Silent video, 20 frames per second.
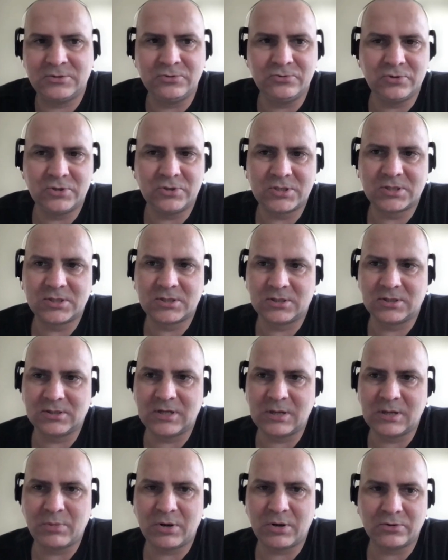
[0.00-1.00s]
good
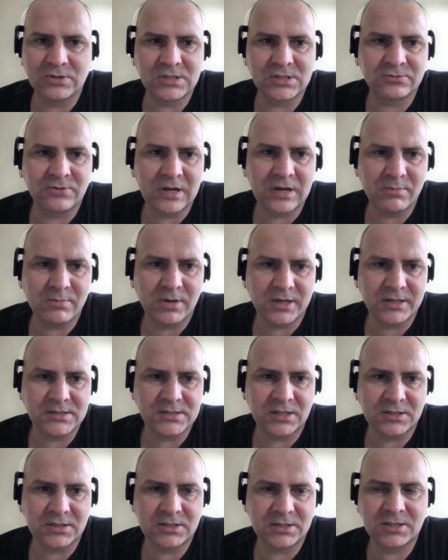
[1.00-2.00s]
about this library
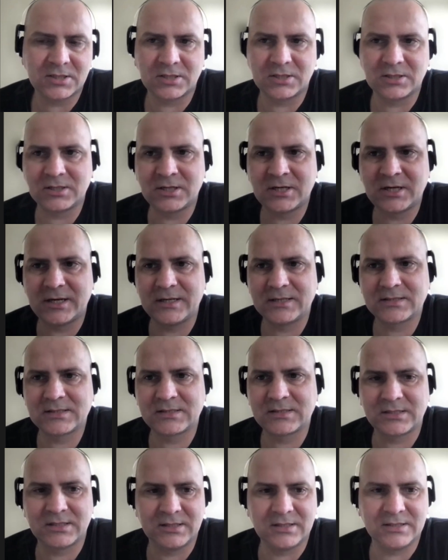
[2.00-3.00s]
is that it
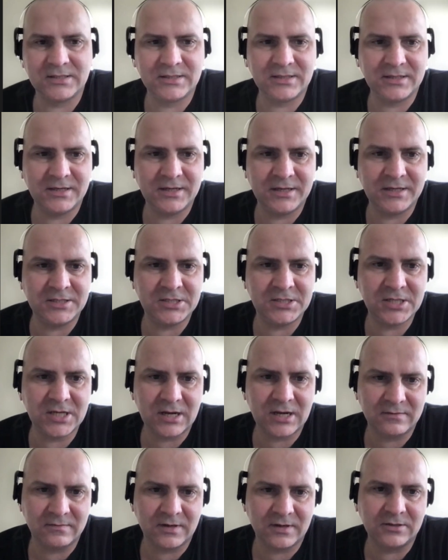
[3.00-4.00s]
has a
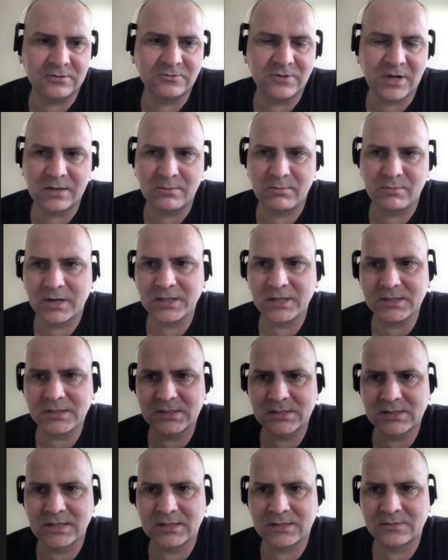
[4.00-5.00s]
Java
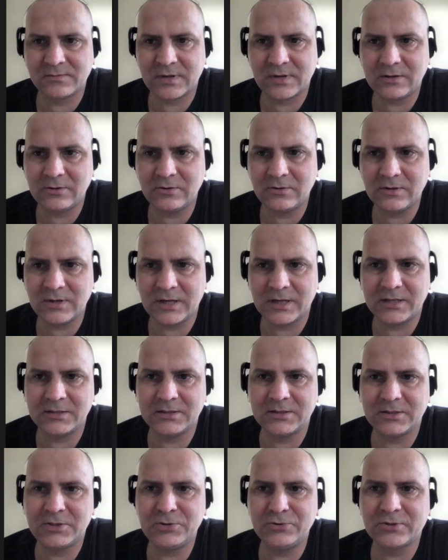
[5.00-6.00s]
libraries as well,
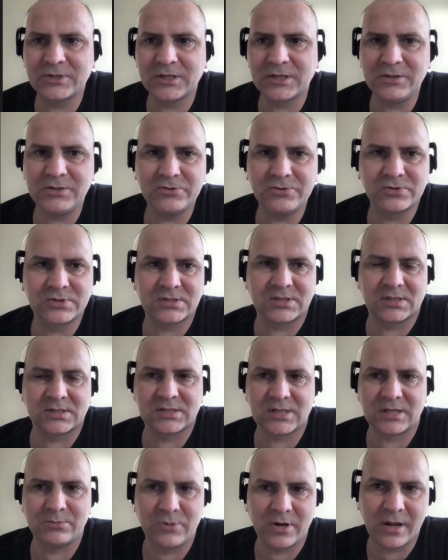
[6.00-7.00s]
and you can use the
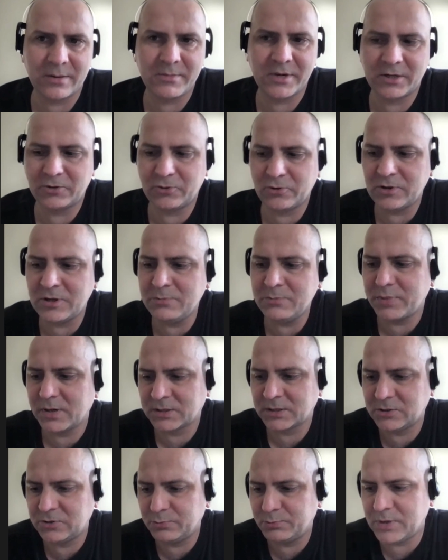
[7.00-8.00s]
same library to
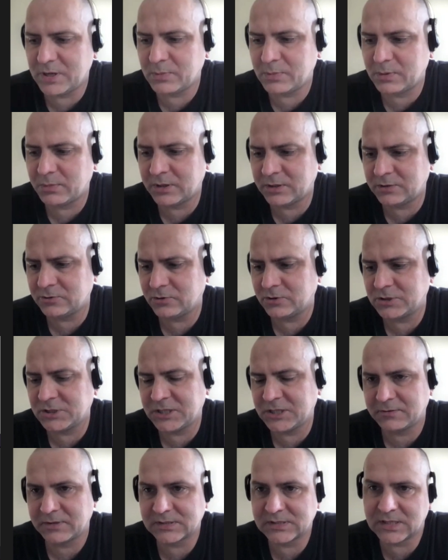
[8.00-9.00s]
import your PMML on
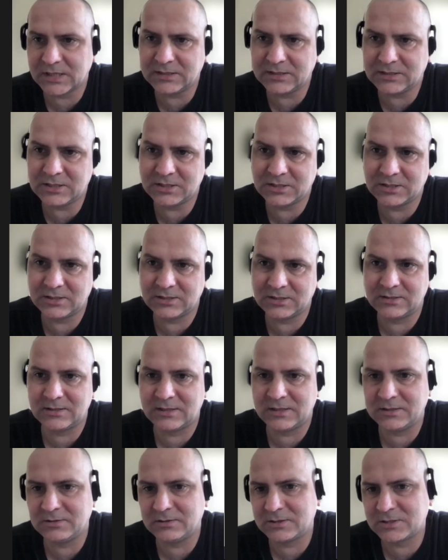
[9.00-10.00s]
Java side
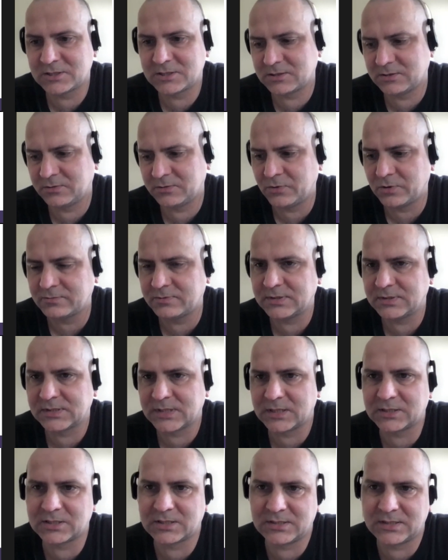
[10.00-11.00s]
and work with
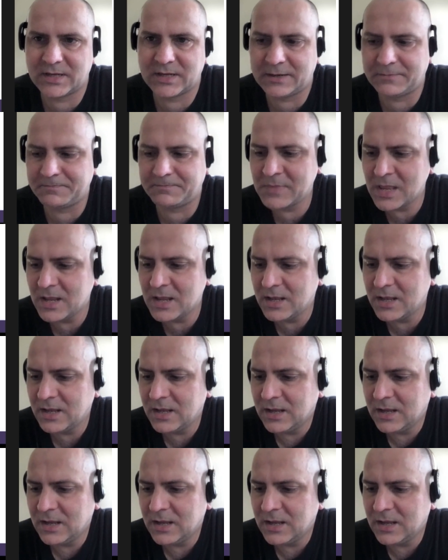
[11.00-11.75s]
that there.